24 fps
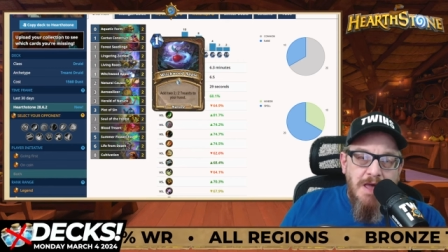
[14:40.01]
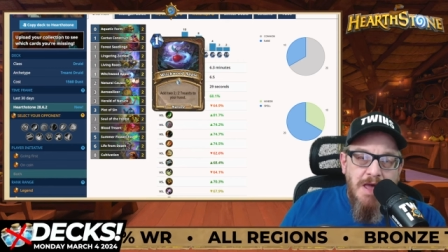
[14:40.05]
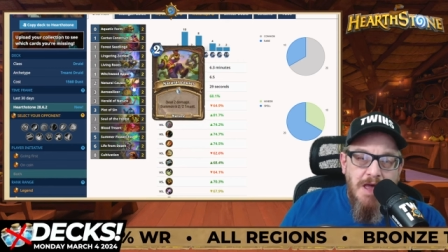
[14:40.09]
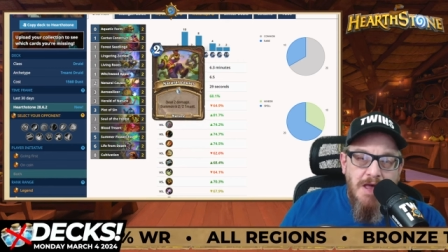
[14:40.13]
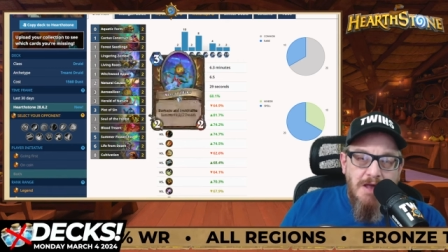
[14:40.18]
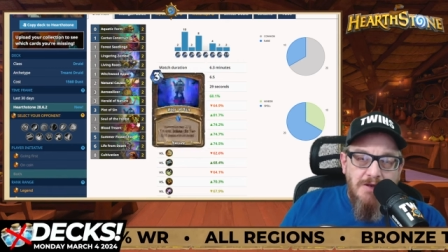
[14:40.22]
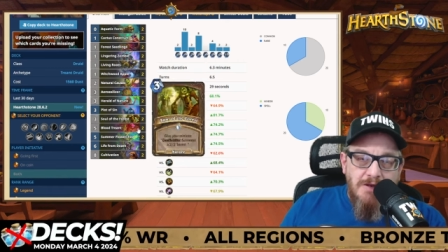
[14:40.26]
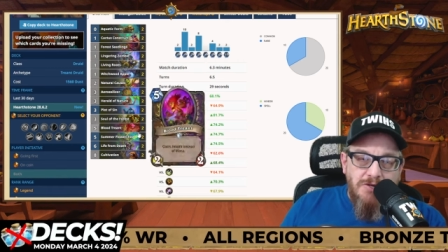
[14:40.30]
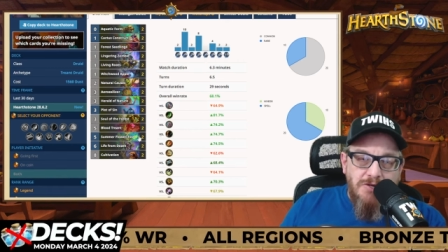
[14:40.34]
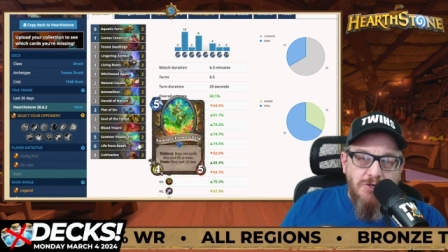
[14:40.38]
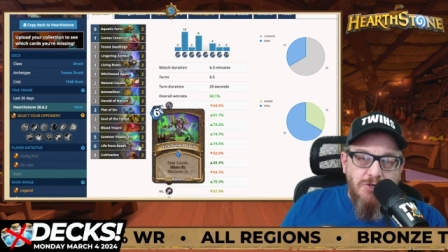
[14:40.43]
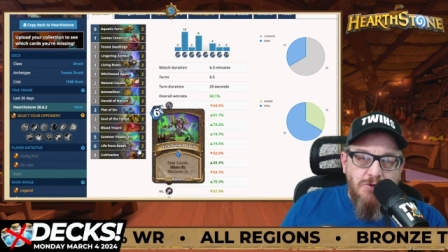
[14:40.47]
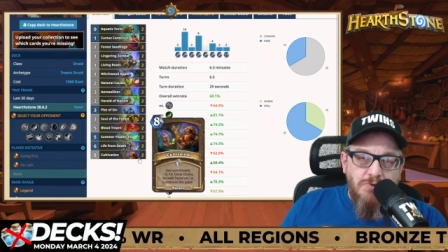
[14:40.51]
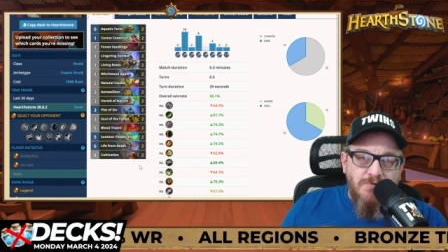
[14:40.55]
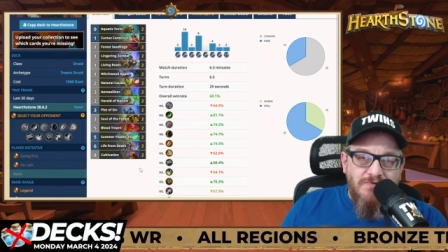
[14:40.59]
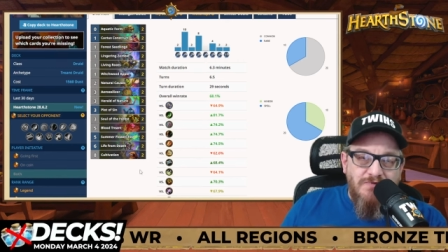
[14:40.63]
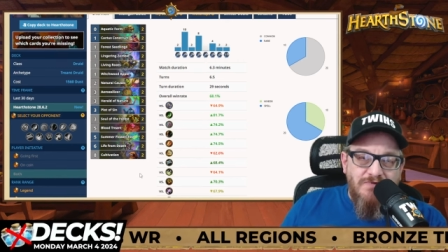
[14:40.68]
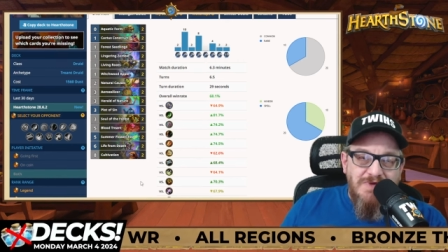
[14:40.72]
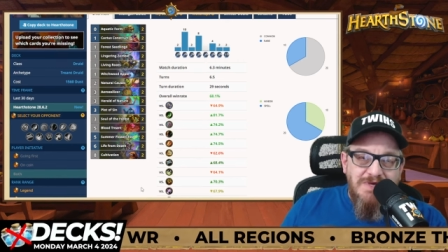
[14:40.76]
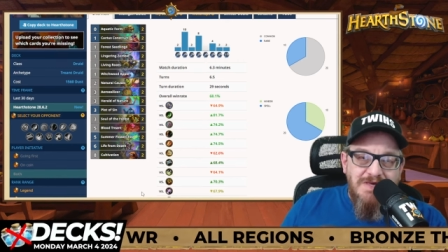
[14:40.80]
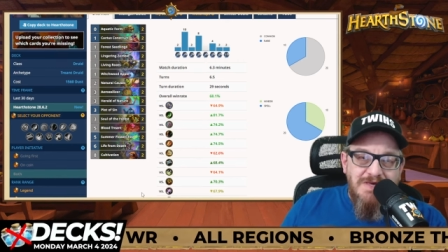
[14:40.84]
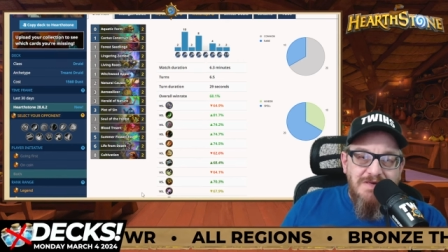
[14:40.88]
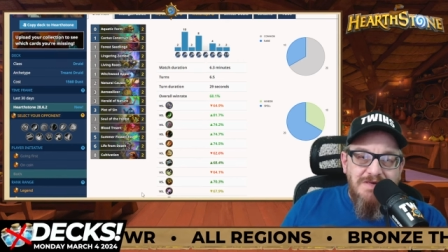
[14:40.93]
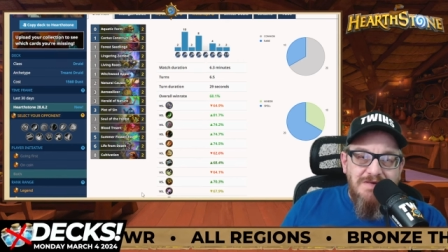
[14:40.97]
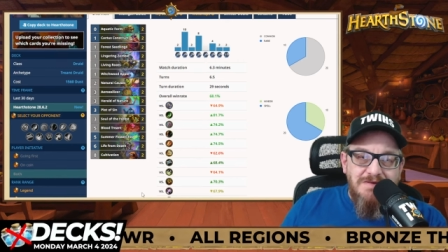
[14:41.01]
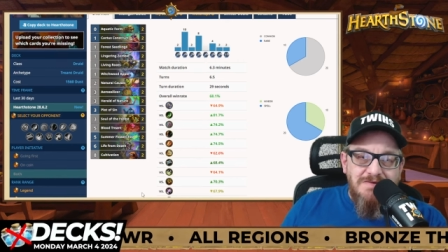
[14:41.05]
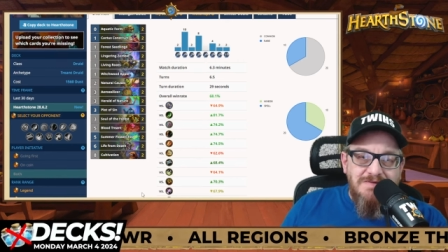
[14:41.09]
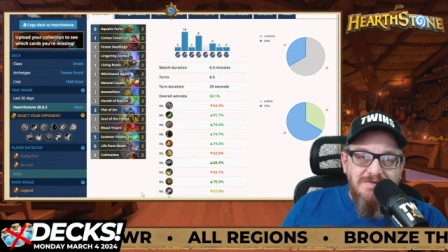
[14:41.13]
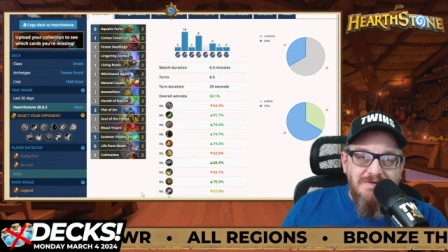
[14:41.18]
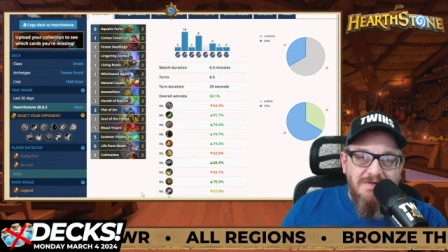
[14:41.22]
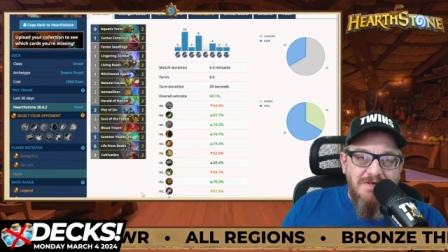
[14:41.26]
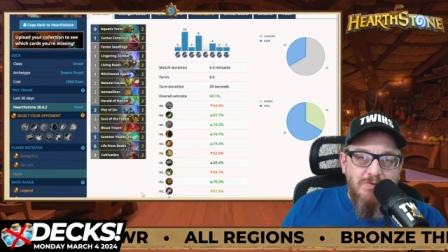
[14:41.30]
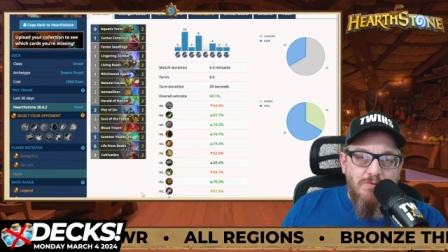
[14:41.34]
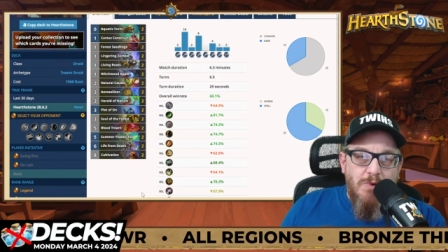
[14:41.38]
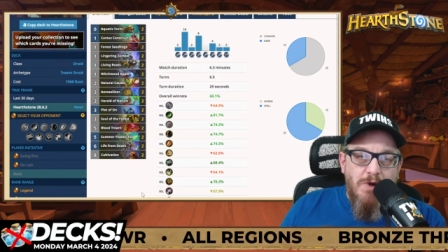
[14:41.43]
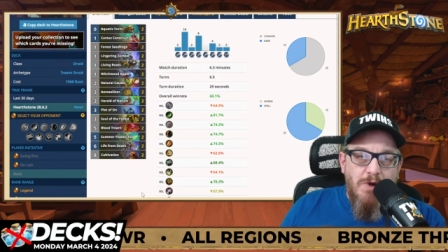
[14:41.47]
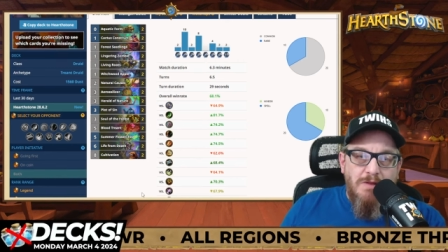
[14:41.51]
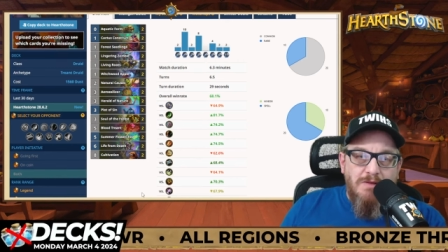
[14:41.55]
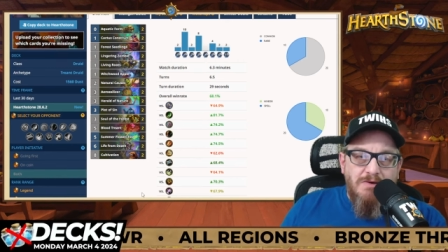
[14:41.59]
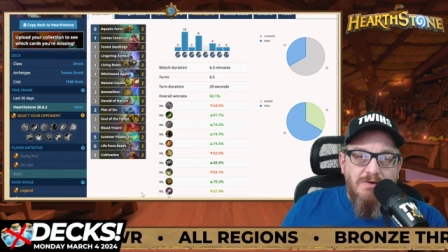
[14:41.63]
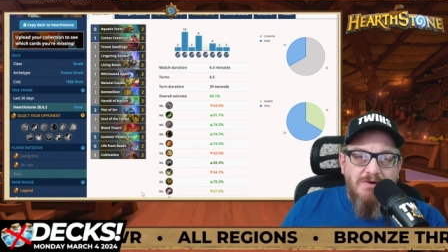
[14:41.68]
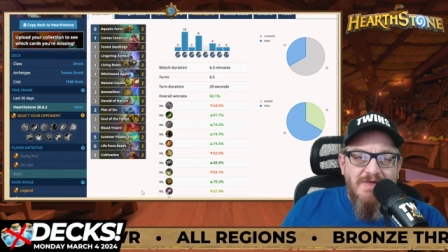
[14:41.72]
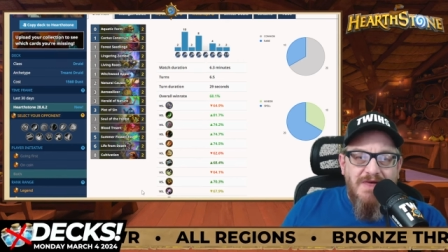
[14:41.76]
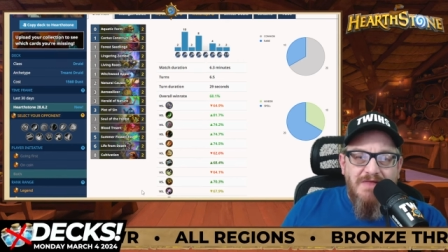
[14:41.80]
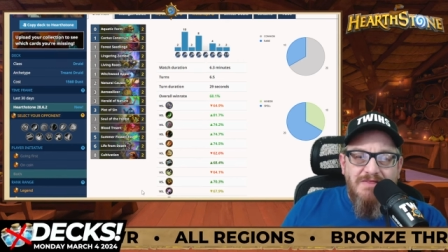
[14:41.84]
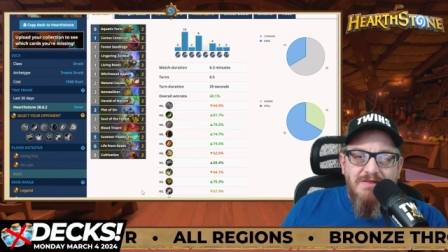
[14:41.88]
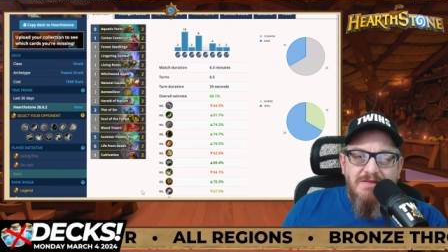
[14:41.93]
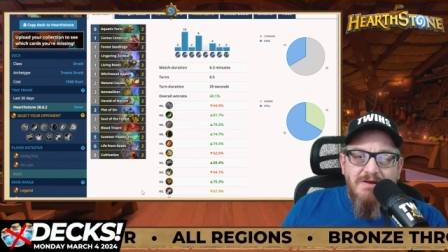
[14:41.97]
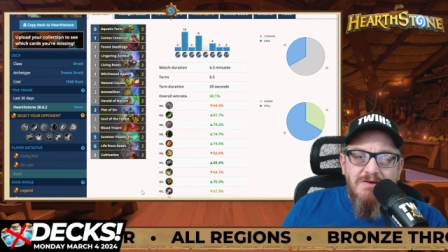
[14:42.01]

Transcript: and you easily won. Look at that.